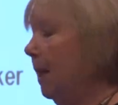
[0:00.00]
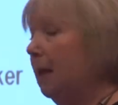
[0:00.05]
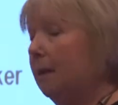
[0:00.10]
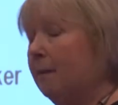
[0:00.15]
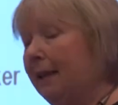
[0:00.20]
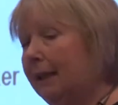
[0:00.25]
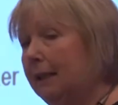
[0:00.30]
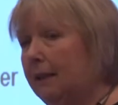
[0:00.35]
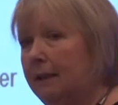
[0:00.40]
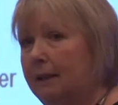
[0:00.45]
and the
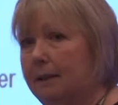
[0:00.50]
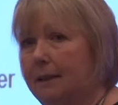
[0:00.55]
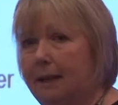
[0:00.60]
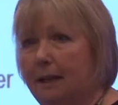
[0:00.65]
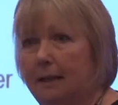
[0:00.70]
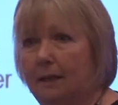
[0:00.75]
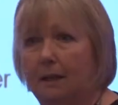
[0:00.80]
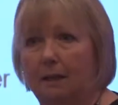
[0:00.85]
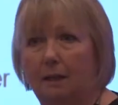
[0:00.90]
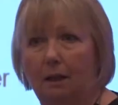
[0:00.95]
medical
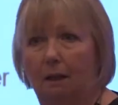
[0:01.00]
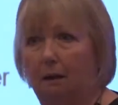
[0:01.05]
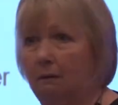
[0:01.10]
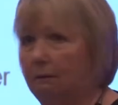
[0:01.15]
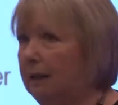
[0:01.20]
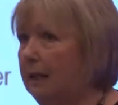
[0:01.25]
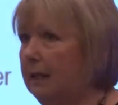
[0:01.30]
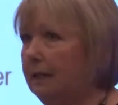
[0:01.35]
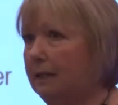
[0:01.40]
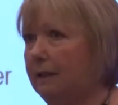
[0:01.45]
assessors
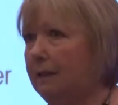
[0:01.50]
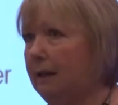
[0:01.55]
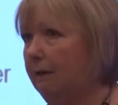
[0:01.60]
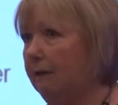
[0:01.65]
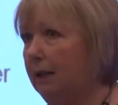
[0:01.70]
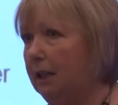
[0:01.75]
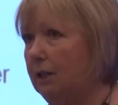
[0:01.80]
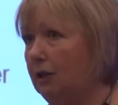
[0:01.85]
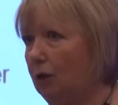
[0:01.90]
aren't necessarily